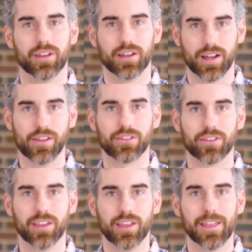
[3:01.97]

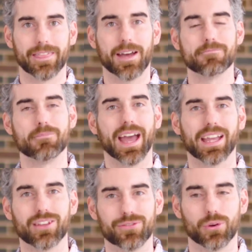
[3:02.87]
us. That
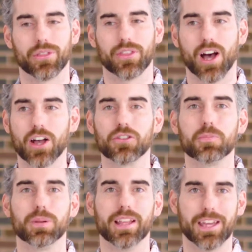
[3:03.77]
back and forth, us
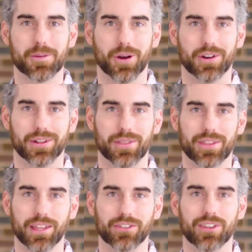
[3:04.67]
playing a part in
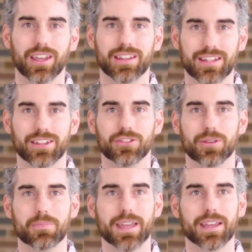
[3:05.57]
things, tends
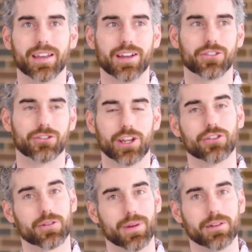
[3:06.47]
to make us
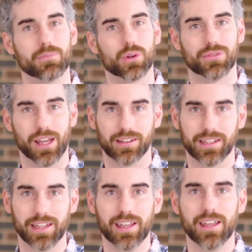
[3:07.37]
change our mind more
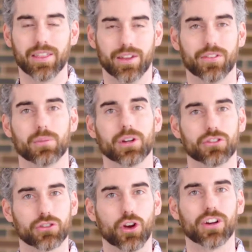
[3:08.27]
readily than if someone
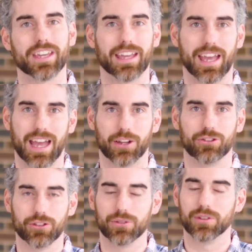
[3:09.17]
is talking
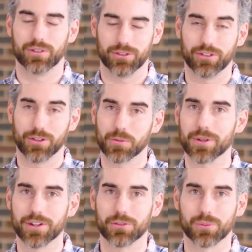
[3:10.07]
at you, which is an
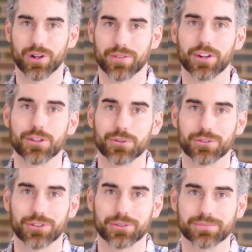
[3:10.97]
experience we're all very
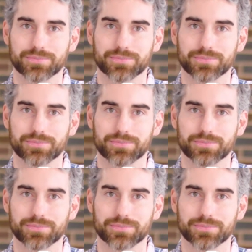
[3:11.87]
used to.